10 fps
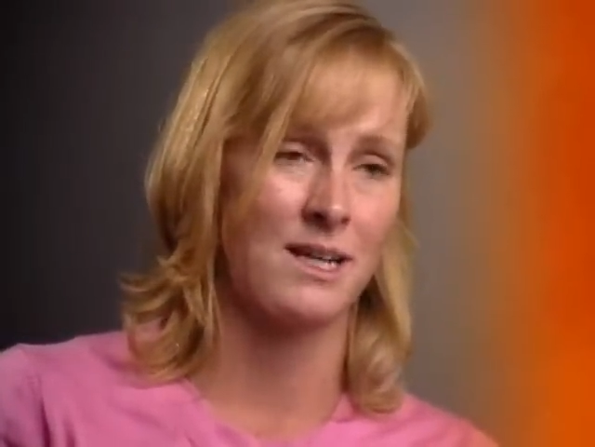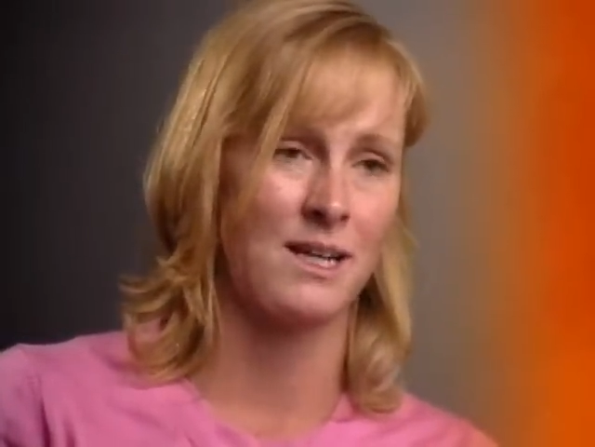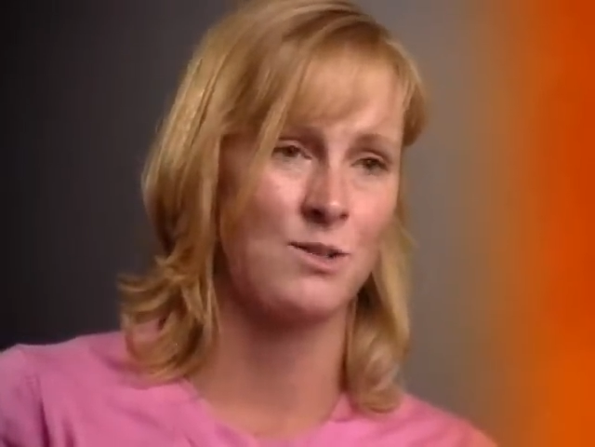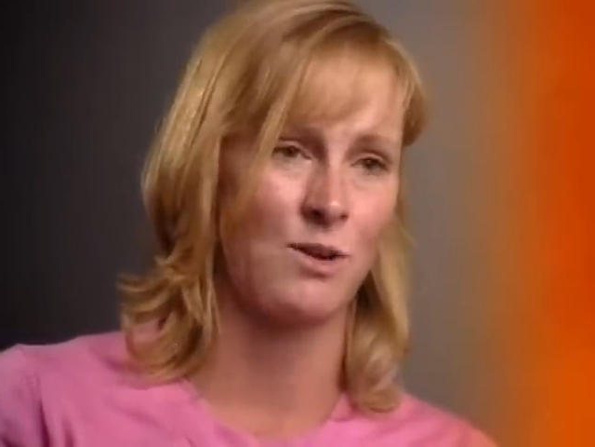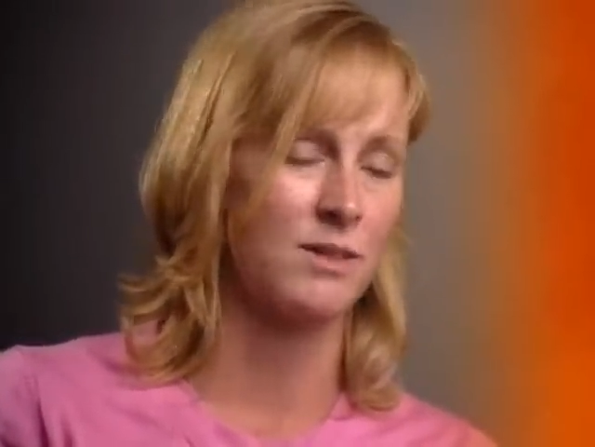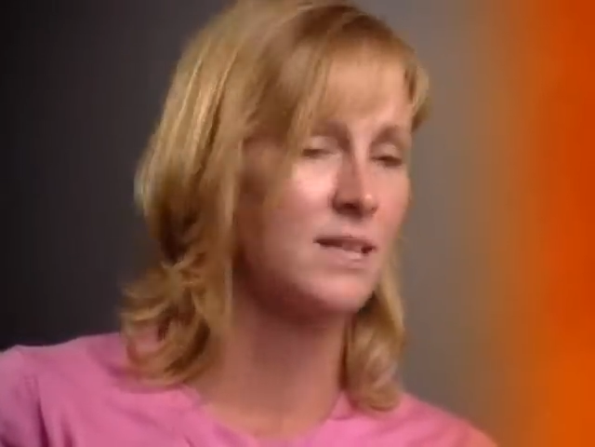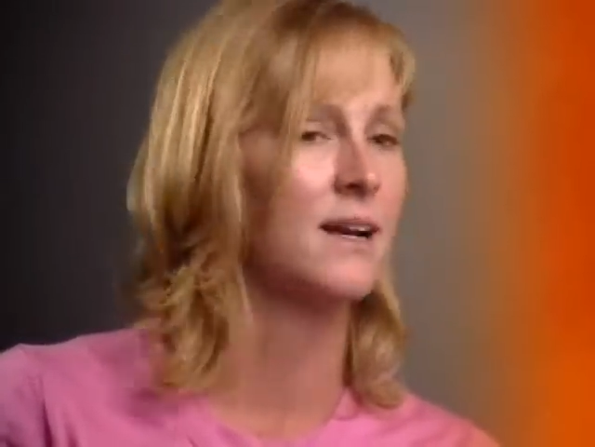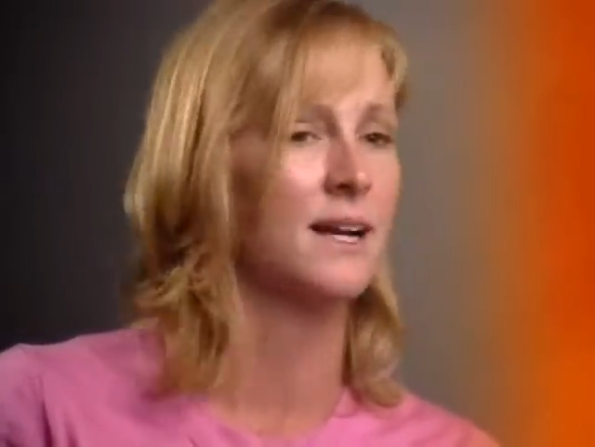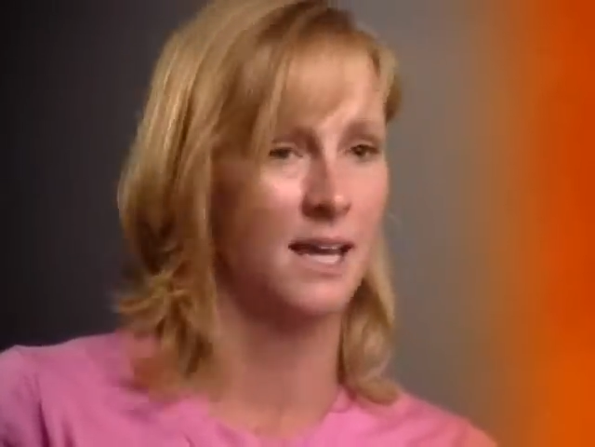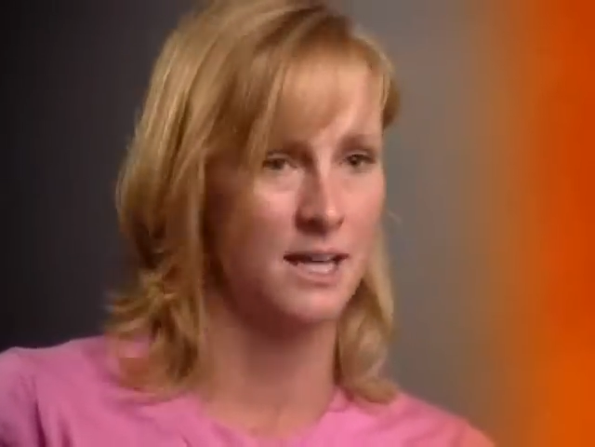and I do everything
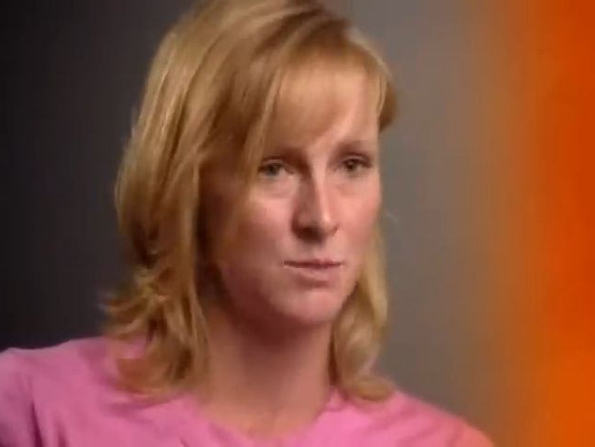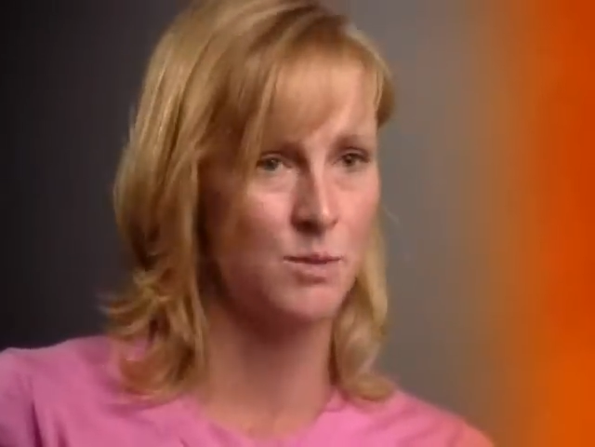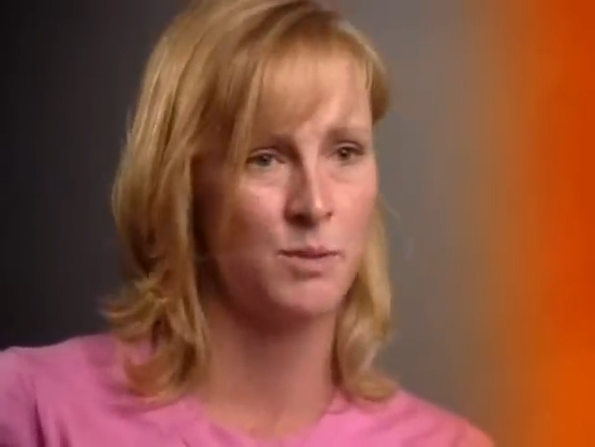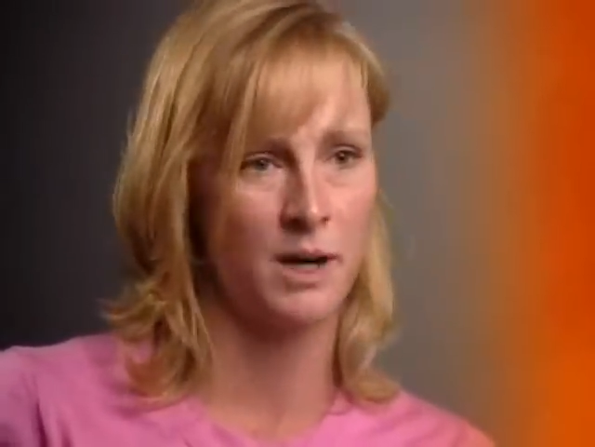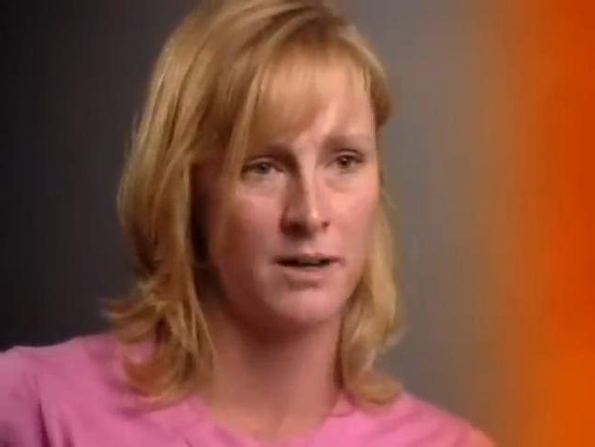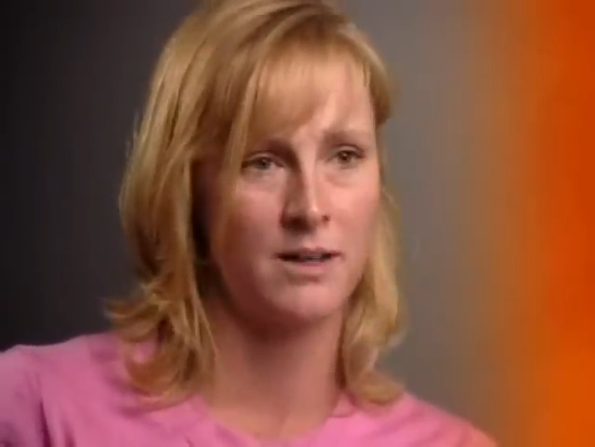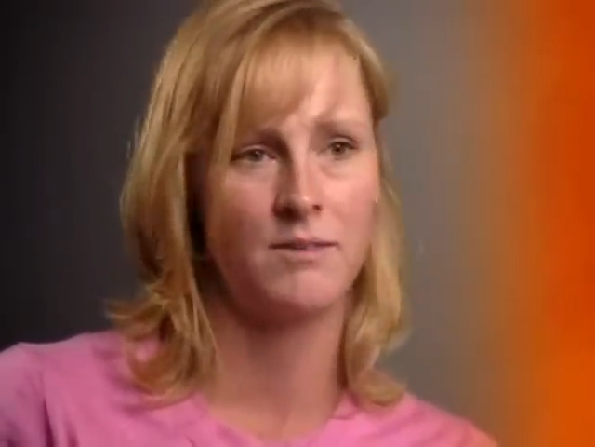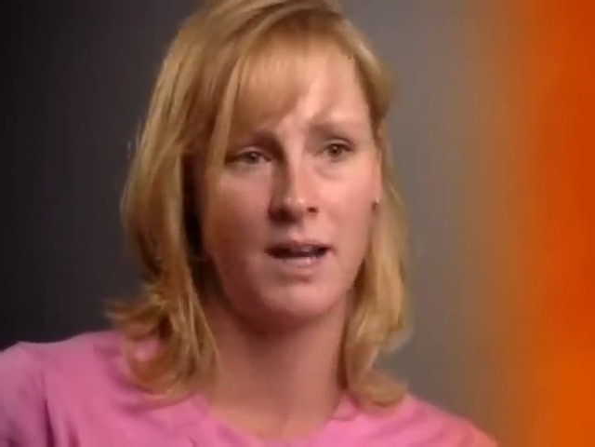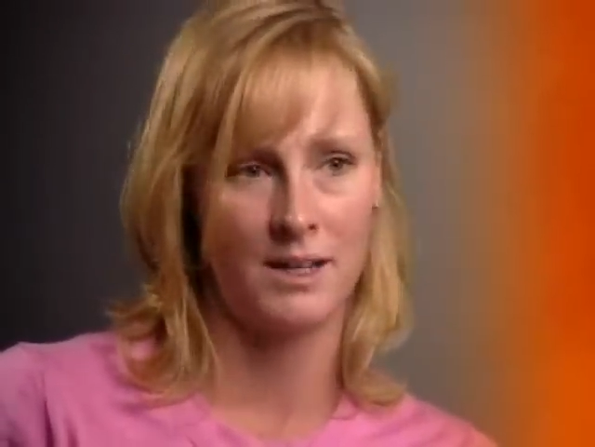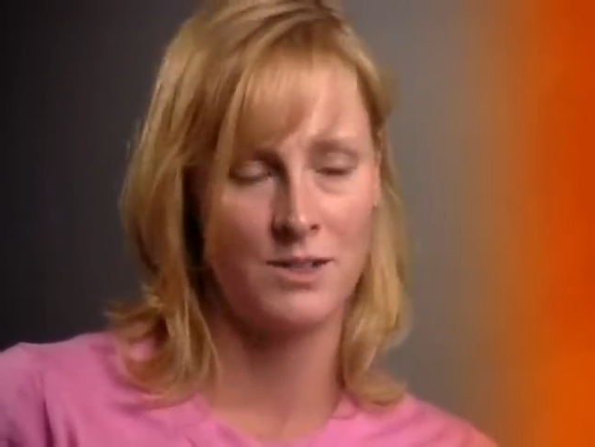that I can to prepare in
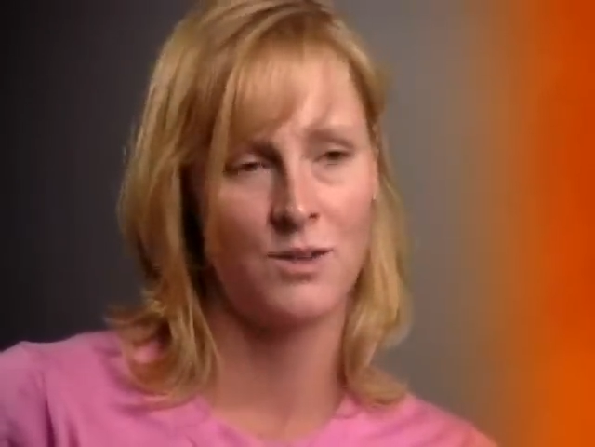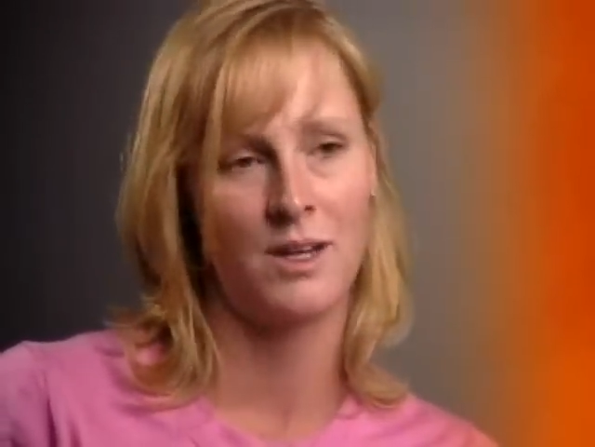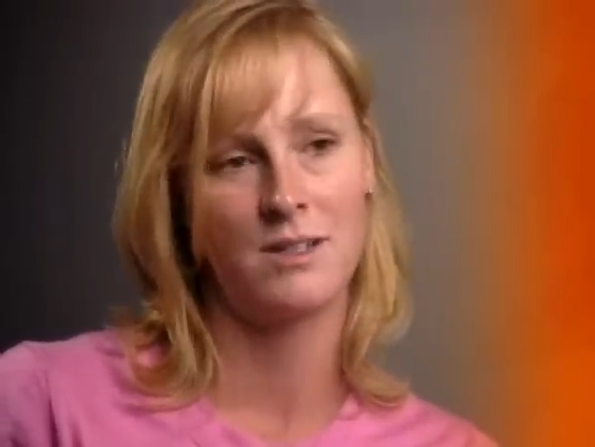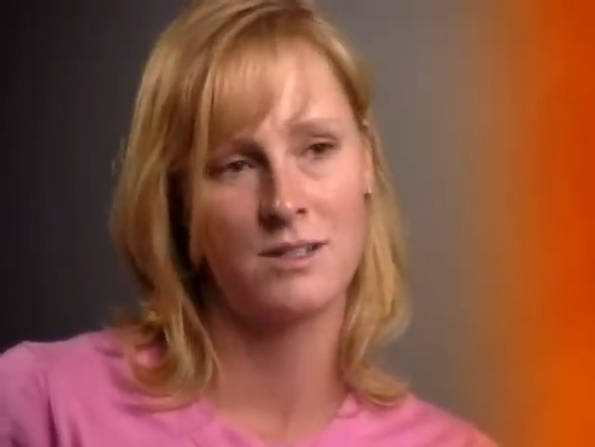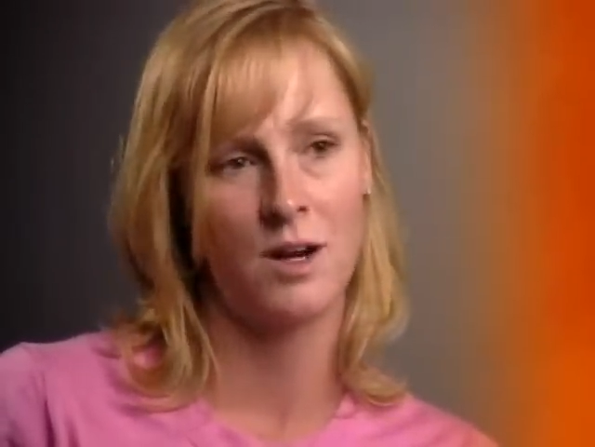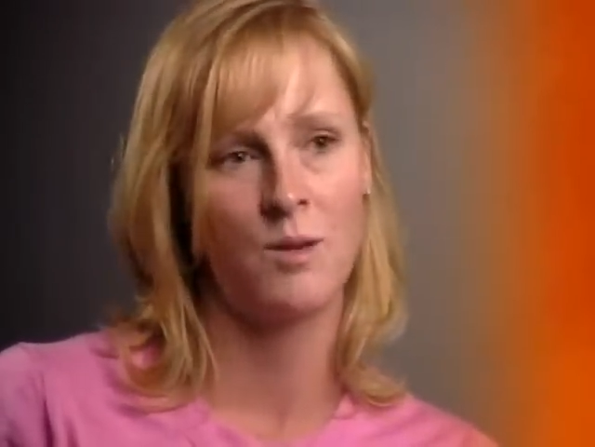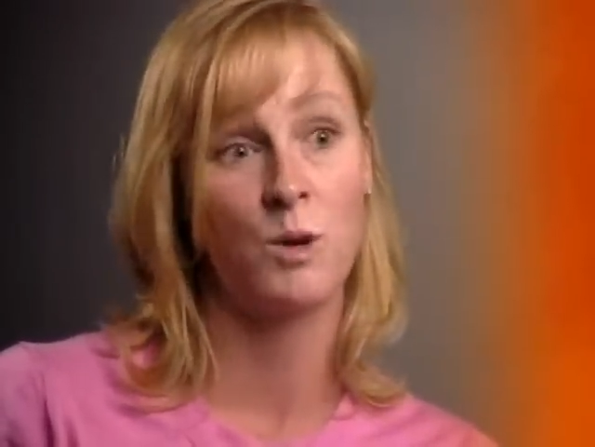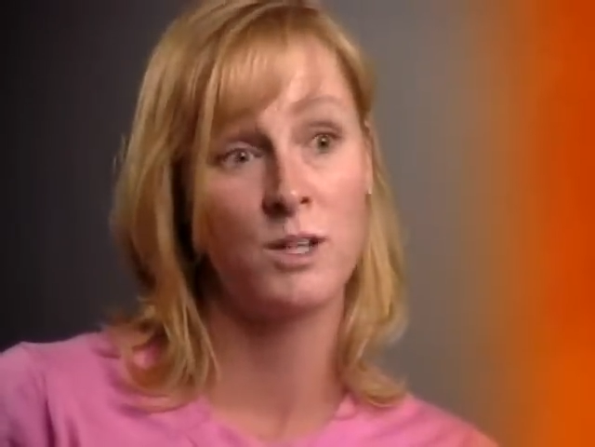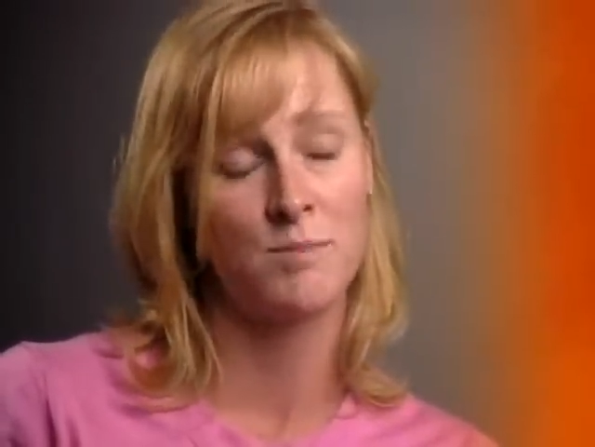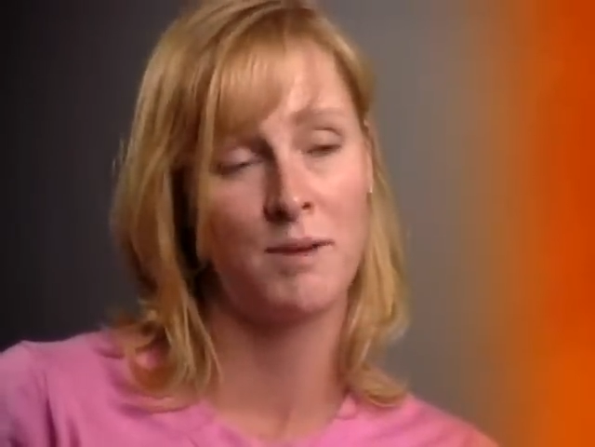advance so that it's time
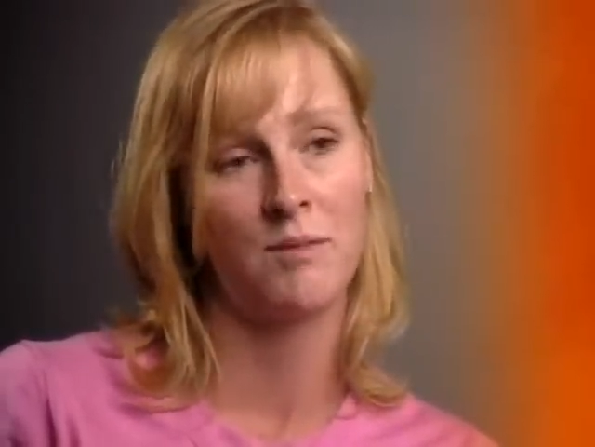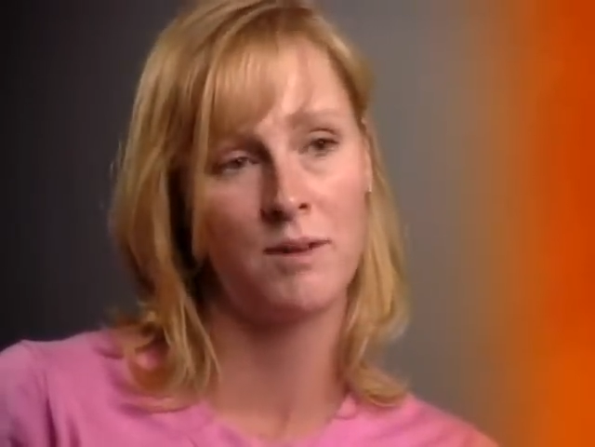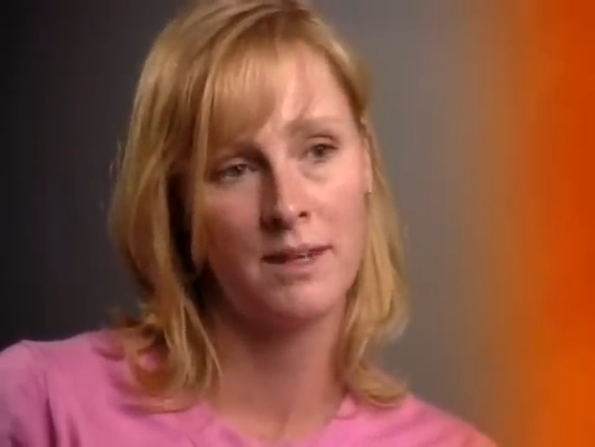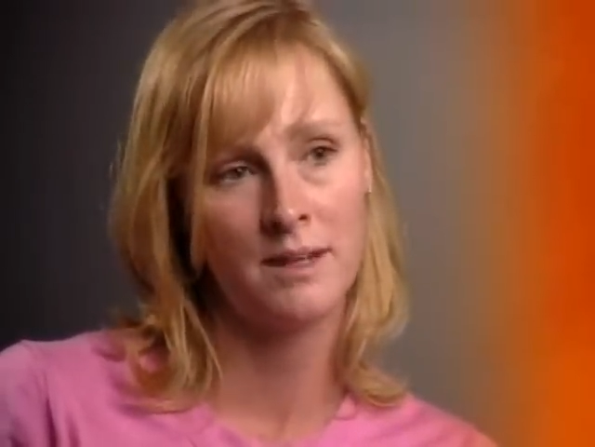well spent with